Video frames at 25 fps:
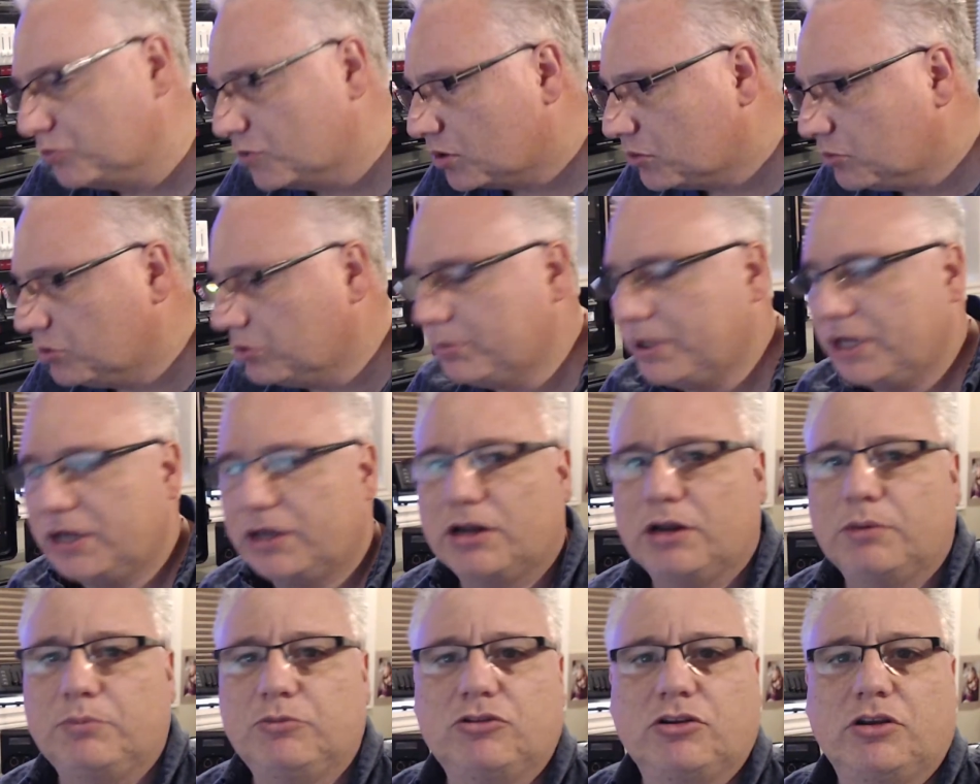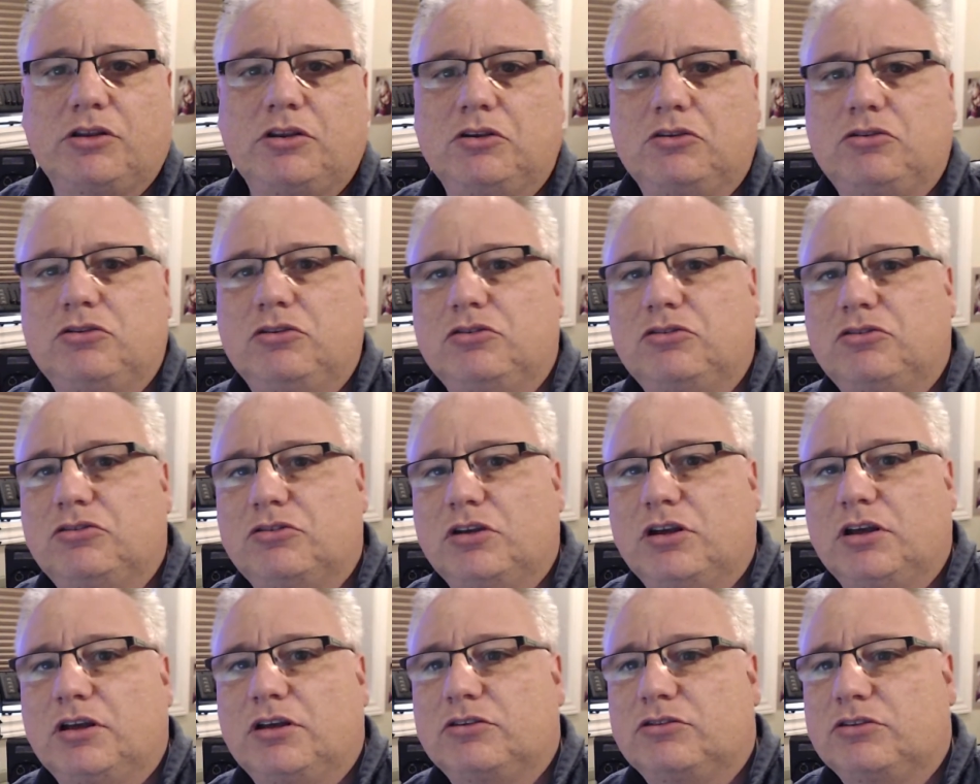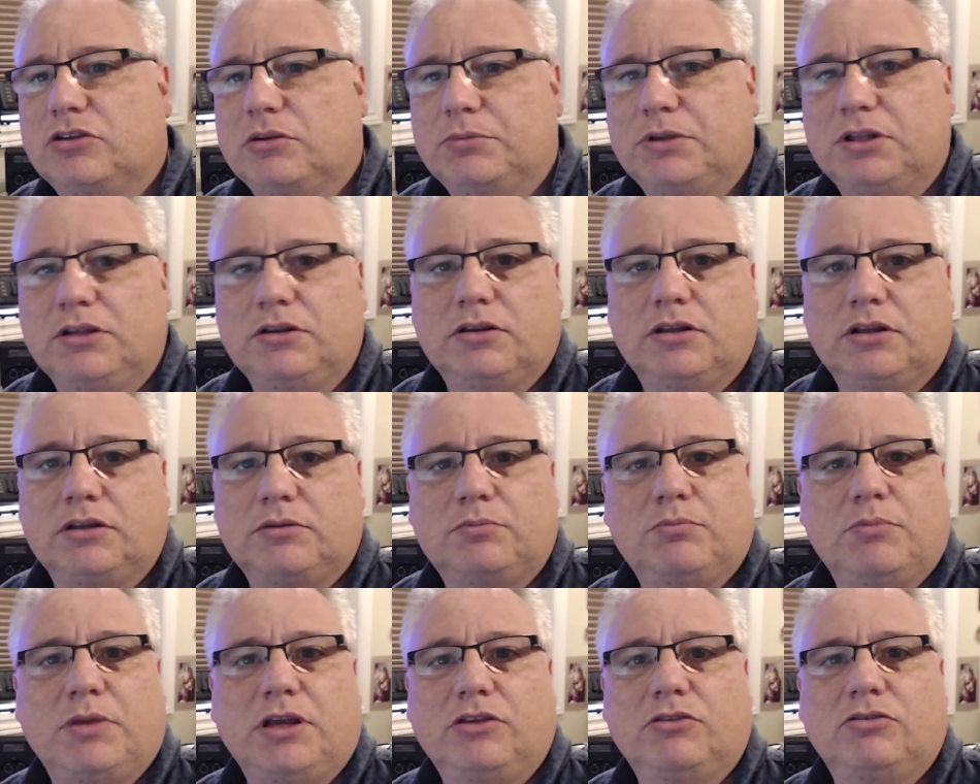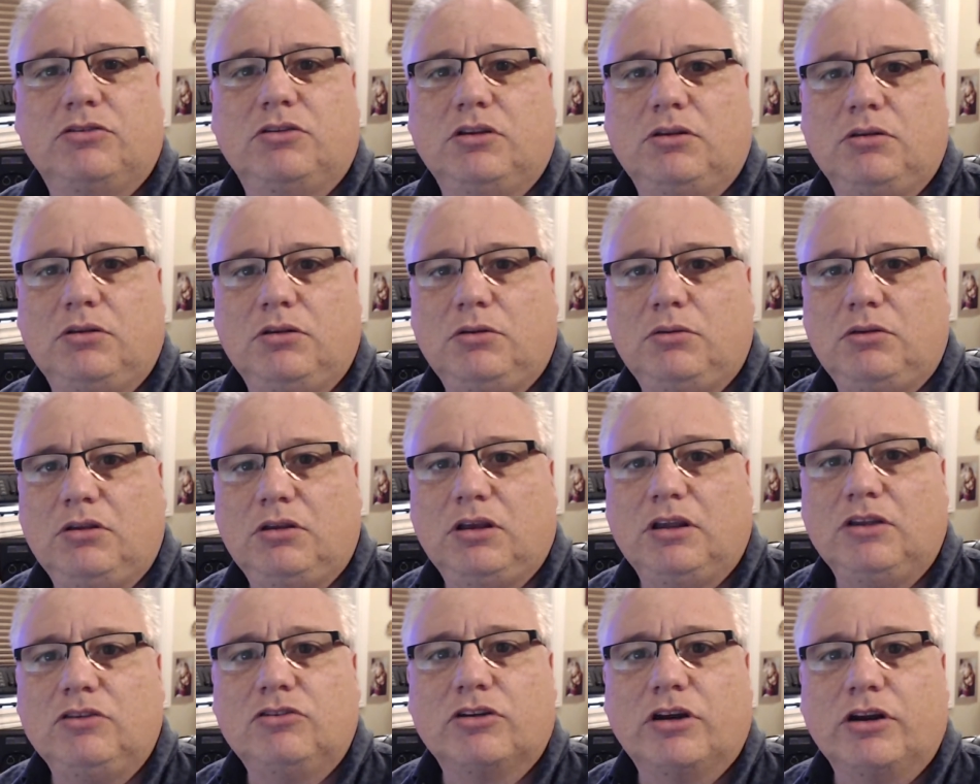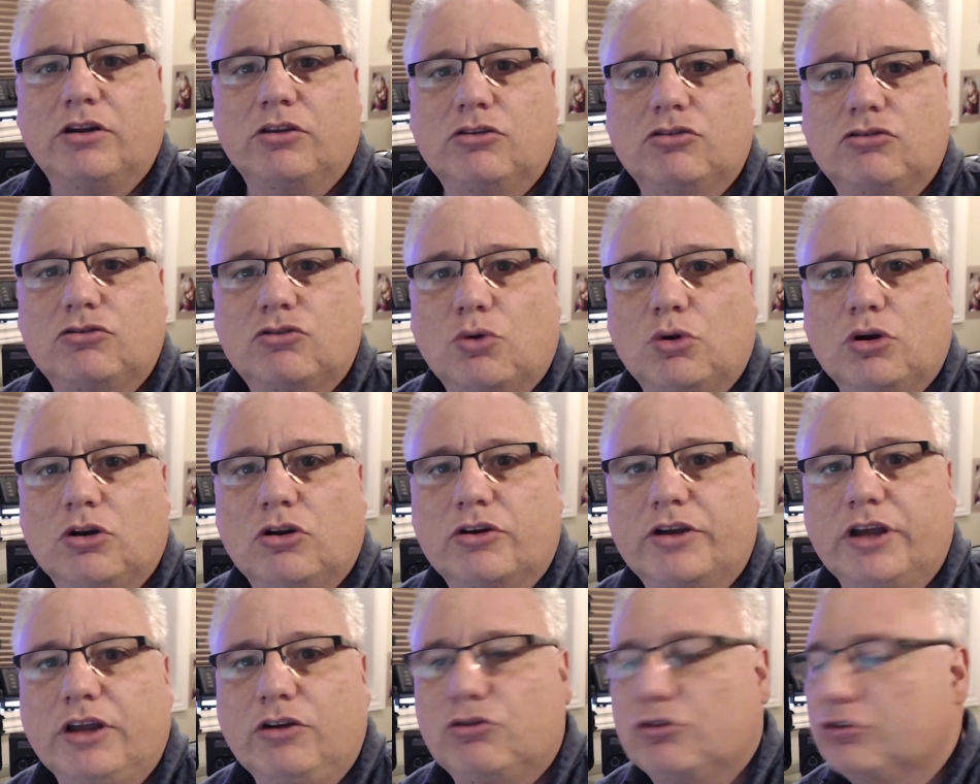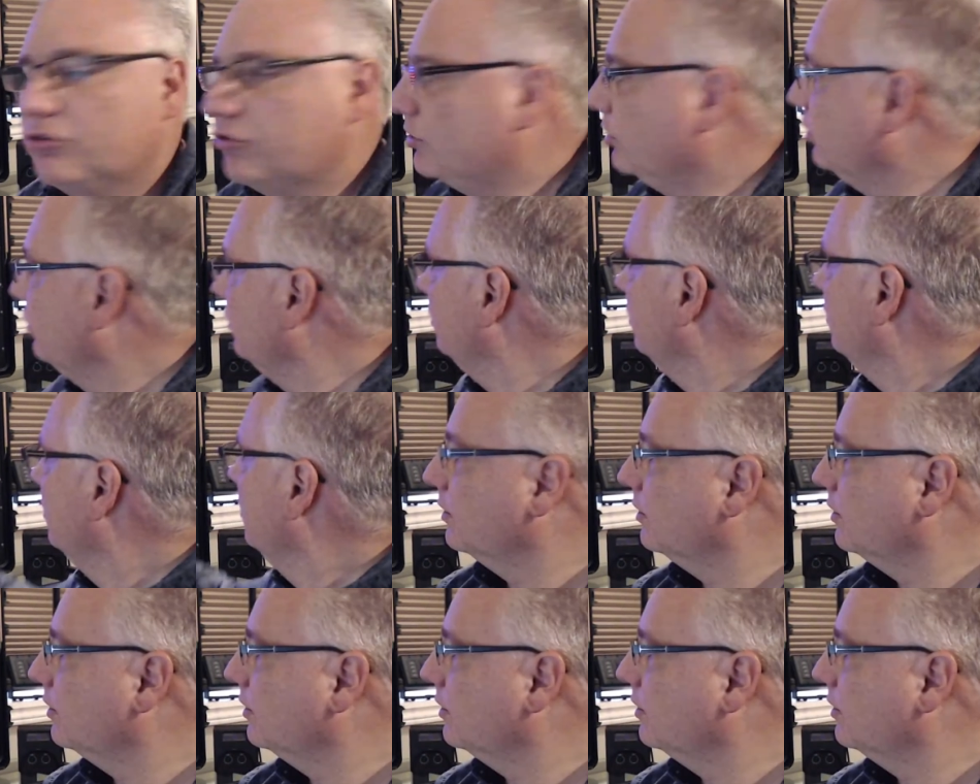We'll make it up, say this is something that makes the inside of the store look interesting.